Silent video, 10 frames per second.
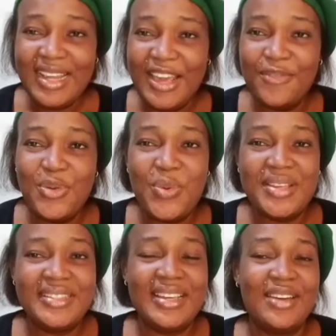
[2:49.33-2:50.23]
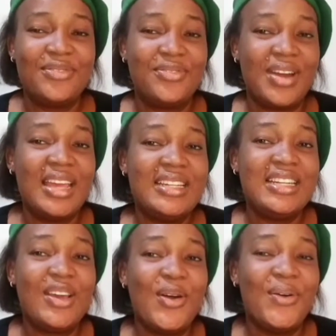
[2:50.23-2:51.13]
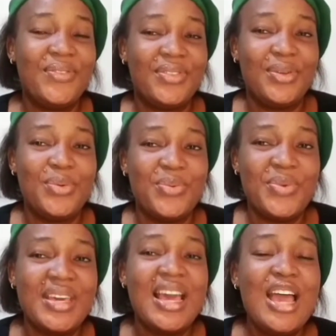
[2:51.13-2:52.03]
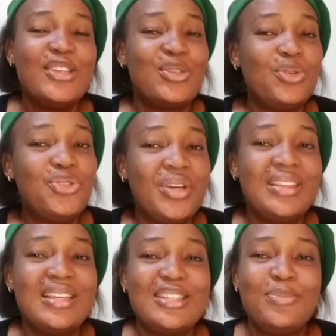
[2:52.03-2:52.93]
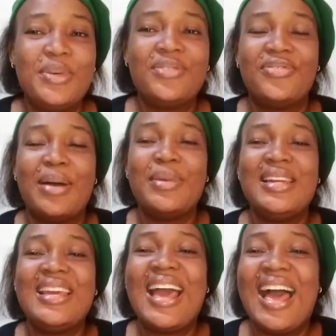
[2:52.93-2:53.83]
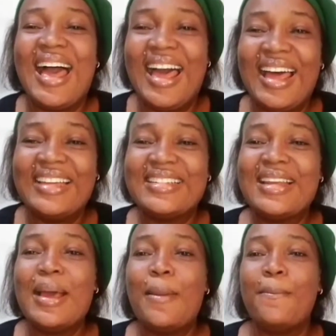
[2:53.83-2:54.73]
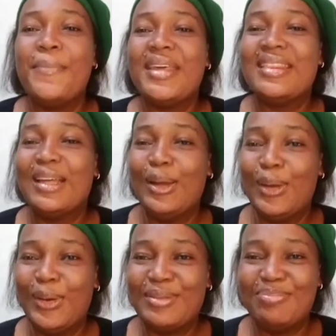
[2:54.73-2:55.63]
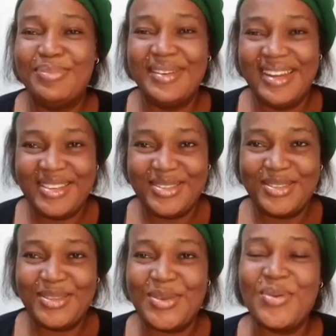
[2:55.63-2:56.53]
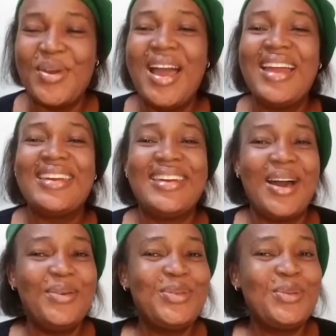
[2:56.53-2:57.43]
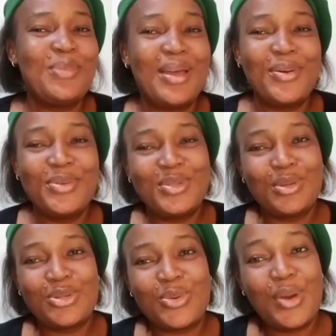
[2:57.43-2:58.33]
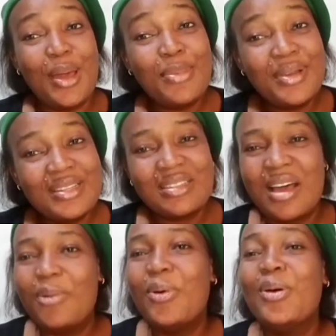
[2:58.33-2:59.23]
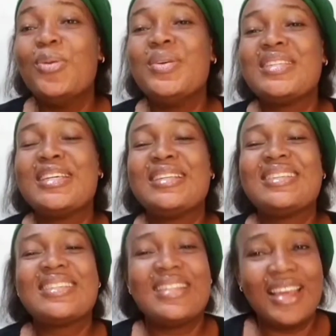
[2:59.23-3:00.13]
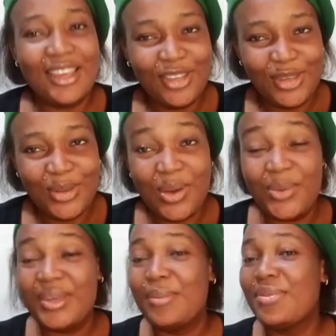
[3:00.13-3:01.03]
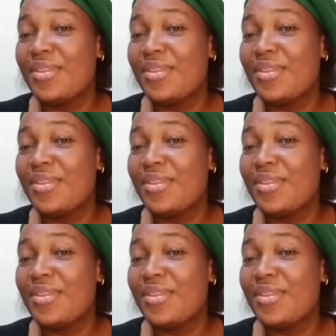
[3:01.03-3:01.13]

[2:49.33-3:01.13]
every Wednesday and Friday of the week. So join this big family, and may the Lord bless you. Now, to my old subscribers, I will always thank you. I'll keep